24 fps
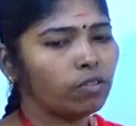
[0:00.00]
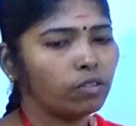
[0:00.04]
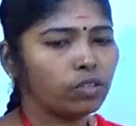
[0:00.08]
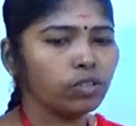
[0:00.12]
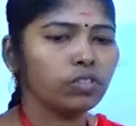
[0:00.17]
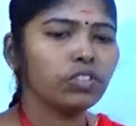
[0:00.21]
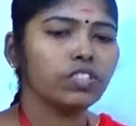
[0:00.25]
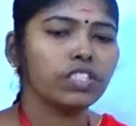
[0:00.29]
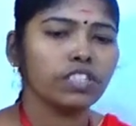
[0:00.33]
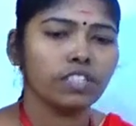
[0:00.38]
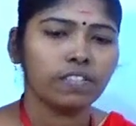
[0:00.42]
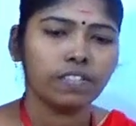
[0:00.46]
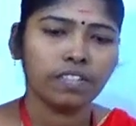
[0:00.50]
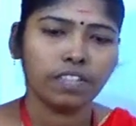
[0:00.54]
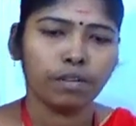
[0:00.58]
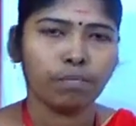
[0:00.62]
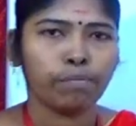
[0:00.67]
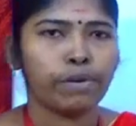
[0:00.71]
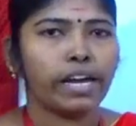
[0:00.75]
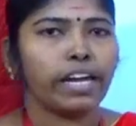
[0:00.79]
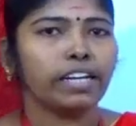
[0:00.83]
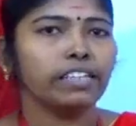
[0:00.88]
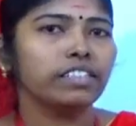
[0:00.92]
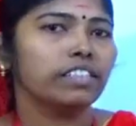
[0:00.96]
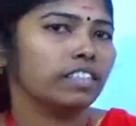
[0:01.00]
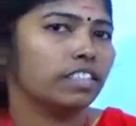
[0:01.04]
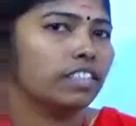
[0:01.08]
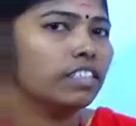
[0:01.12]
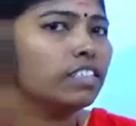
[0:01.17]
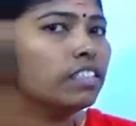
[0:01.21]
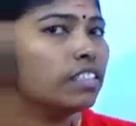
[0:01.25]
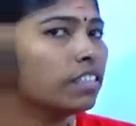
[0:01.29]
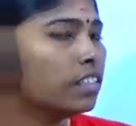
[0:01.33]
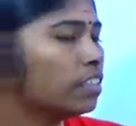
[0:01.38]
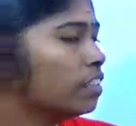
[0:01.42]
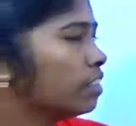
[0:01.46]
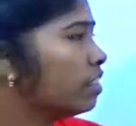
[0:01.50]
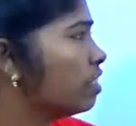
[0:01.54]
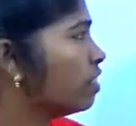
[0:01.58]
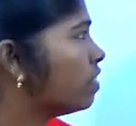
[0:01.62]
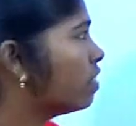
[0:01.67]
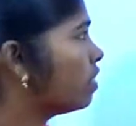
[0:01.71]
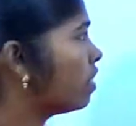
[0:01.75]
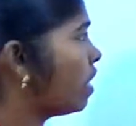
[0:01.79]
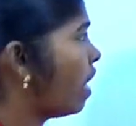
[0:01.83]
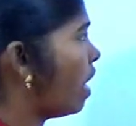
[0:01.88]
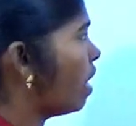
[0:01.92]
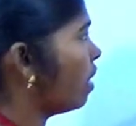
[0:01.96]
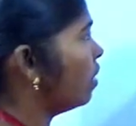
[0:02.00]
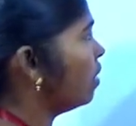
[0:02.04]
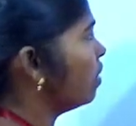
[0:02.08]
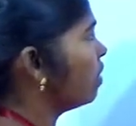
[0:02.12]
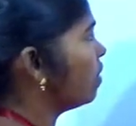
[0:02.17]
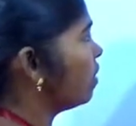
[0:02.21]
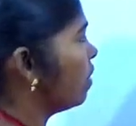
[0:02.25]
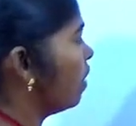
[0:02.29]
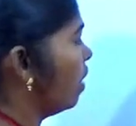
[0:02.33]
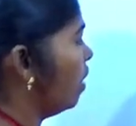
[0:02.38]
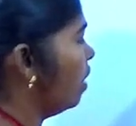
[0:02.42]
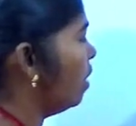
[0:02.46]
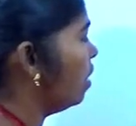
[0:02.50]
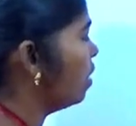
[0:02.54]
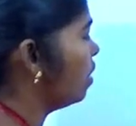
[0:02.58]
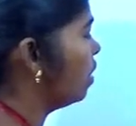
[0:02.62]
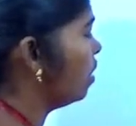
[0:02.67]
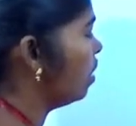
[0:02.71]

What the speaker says: to just imagine the stack is a